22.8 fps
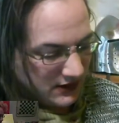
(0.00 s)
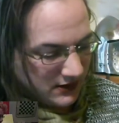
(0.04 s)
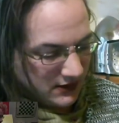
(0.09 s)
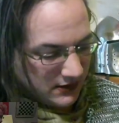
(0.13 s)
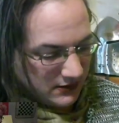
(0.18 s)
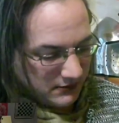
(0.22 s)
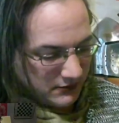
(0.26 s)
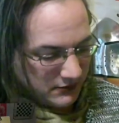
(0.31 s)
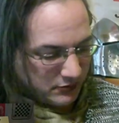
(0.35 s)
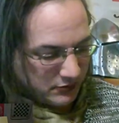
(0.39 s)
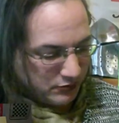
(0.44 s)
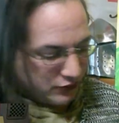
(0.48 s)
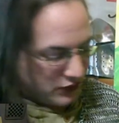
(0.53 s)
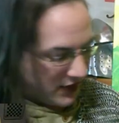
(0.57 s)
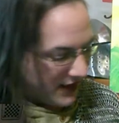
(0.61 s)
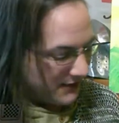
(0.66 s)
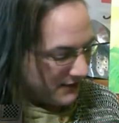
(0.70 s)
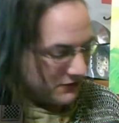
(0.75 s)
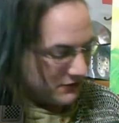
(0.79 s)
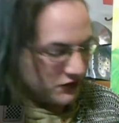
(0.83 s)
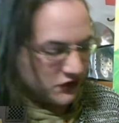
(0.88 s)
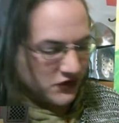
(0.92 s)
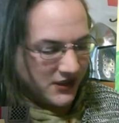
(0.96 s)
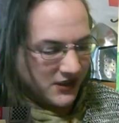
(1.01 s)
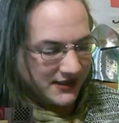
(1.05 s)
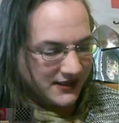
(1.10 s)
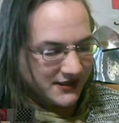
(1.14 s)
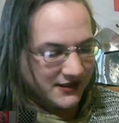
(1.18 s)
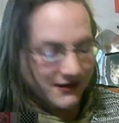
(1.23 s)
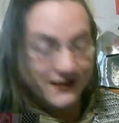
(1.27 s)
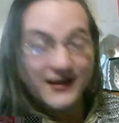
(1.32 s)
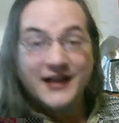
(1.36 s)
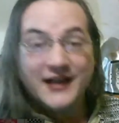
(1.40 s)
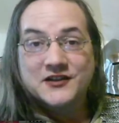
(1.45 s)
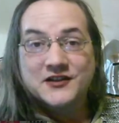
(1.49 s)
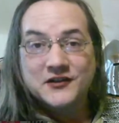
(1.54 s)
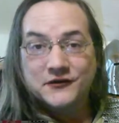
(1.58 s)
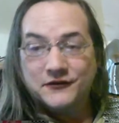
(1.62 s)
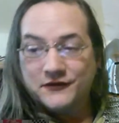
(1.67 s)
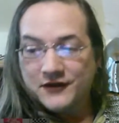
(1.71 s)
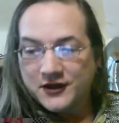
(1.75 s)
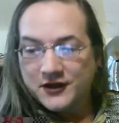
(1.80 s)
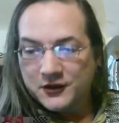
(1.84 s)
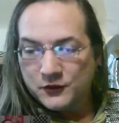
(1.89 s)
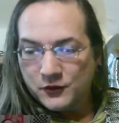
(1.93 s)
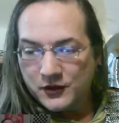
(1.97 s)
But bright magenta, that's a
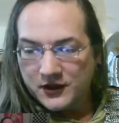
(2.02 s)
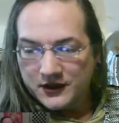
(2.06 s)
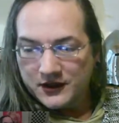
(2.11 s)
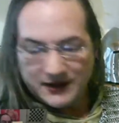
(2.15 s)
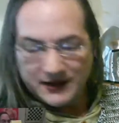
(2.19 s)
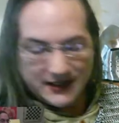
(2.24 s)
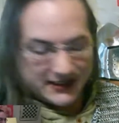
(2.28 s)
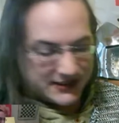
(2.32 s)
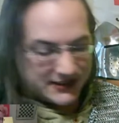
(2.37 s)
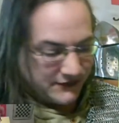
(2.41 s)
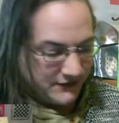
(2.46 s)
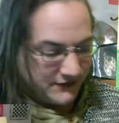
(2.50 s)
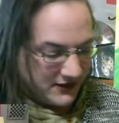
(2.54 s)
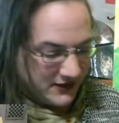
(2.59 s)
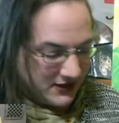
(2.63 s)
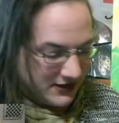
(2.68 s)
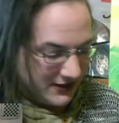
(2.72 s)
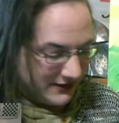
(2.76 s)
fun one. That's fun.